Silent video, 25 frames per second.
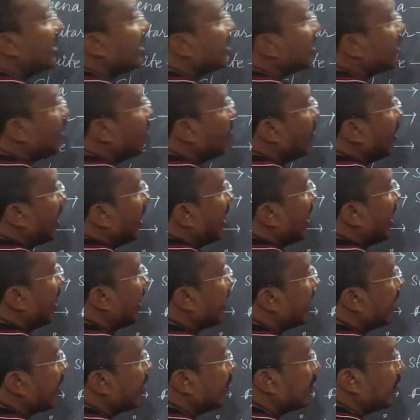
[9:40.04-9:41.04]

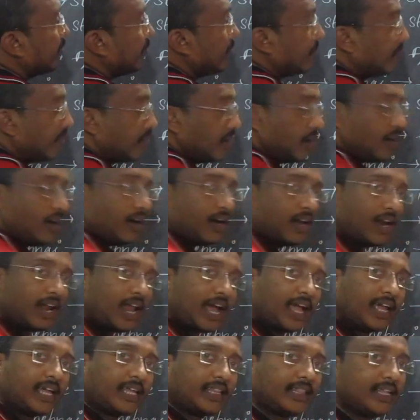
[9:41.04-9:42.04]
tabla, drum,
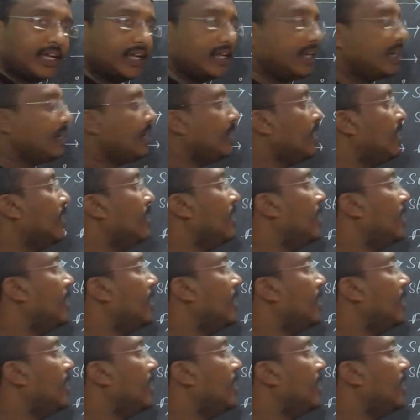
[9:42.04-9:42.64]
like that.